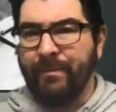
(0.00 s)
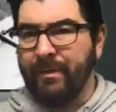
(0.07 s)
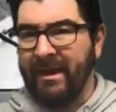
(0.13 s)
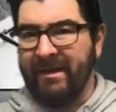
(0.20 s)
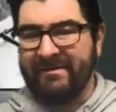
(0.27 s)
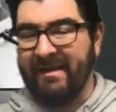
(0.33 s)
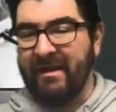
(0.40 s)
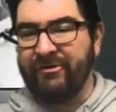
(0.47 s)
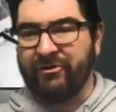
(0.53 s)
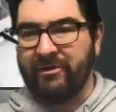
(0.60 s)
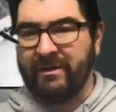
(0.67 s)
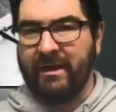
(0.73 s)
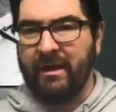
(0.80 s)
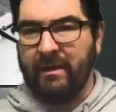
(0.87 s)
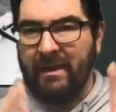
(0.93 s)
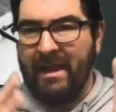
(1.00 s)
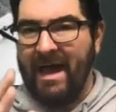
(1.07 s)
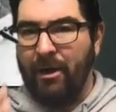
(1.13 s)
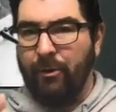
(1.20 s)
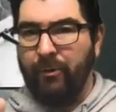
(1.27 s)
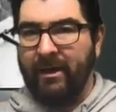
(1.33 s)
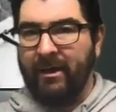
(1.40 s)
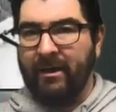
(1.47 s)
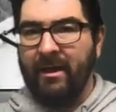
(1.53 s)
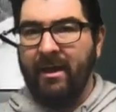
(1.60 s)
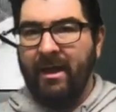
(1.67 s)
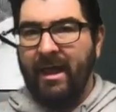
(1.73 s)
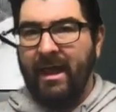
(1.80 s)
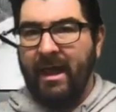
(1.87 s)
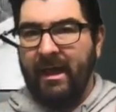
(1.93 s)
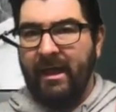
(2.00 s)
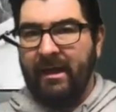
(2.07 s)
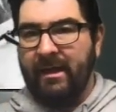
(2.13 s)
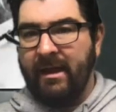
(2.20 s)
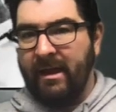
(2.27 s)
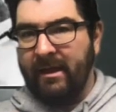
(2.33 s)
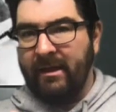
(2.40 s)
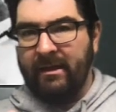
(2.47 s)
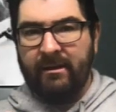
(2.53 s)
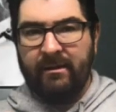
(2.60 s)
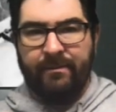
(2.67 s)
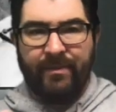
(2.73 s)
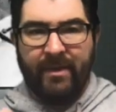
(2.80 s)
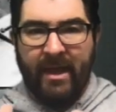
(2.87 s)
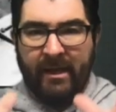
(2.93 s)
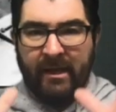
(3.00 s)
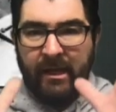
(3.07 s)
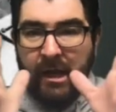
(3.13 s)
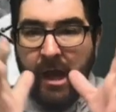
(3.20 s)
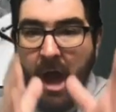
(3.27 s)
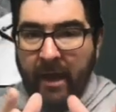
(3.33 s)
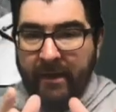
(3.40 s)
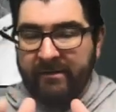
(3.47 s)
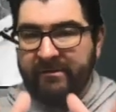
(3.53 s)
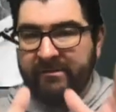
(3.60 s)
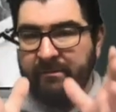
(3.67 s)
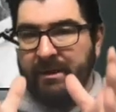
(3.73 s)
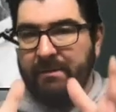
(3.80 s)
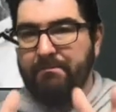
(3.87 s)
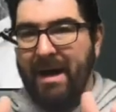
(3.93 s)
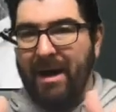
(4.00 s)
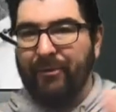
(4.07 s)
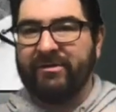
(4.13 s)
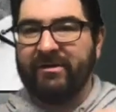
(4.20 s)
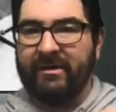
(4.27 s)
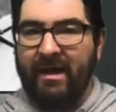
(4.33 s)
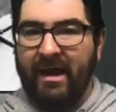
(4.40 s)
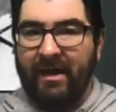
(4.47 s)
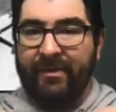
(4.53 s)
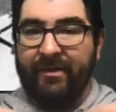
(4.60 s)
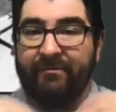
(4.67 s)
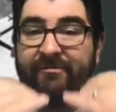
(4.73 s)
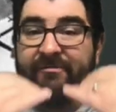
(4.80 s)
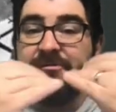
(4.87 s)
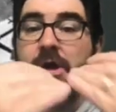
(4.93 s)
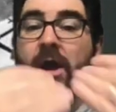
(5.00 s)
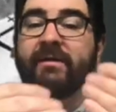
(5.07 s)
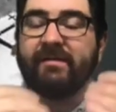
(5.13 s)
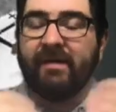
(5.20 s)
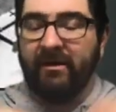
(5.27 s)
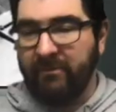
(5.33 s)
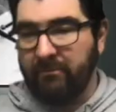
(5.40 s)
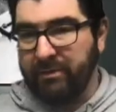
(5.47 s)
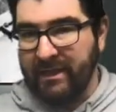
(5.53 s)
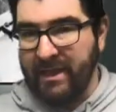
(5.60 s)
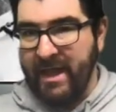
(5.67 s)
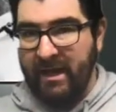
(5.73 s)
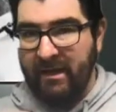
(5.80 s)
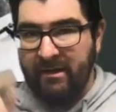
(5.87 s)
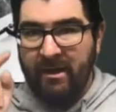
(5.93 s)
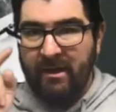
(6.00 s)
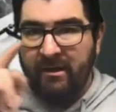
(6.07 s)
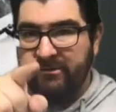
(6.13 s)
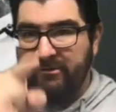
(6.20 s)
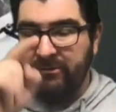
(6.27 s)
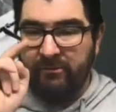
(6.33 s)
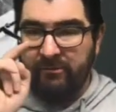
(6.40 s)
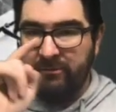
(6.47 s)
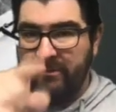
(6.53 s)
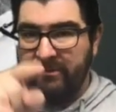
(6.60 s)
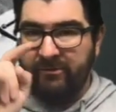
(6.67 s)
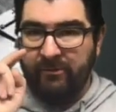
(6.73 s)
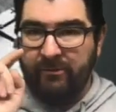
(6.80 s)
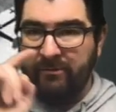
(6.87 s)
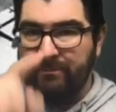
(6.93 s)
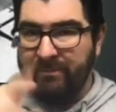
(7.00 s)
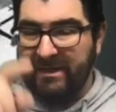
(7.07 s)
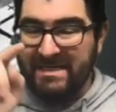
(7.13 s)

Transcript: essentially allowing a gun to be mounted on the front of a plane to be